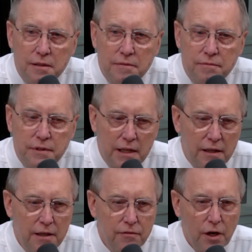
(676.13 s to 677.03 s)
that
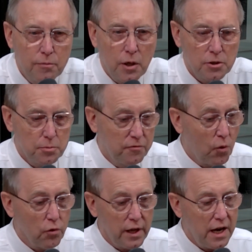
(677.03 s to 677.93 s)
lived there, because
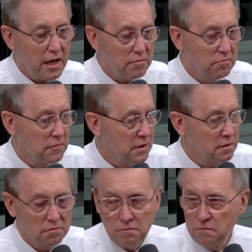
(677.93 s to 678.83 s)
before that,
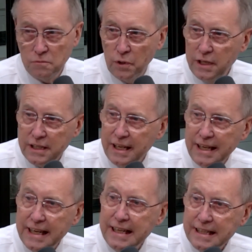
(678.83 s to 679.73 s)
we didn't get
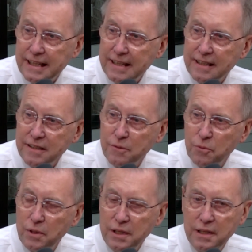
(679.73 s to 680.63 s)
anything.
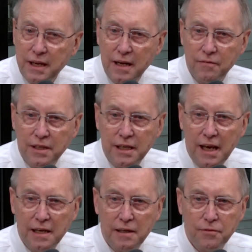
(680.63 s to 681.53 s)
We didn't have any
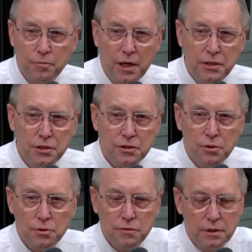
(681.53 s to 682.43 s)
kind of information,
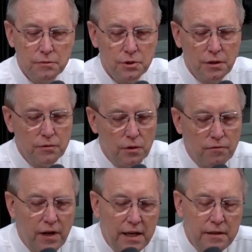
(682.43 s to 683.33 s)
so it was difficult
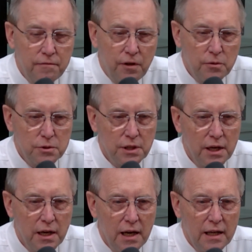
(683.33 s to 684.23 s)
finding folks.
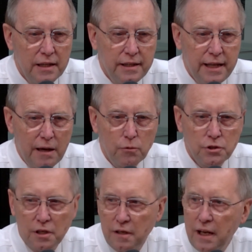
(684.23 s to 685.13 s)
That was
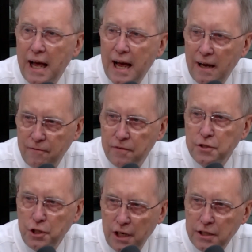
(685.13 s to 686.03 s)
a
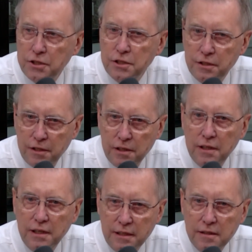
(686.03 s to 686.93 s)
life-changing
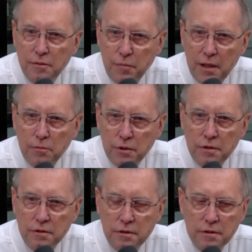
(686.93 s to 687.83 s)
thing to be able
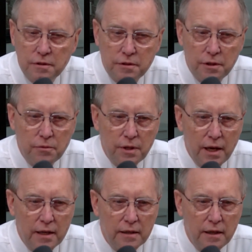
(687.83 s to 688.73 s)
to do
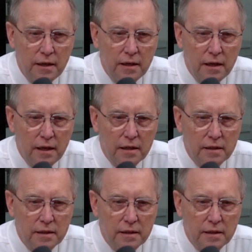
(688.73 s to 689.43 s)
that. And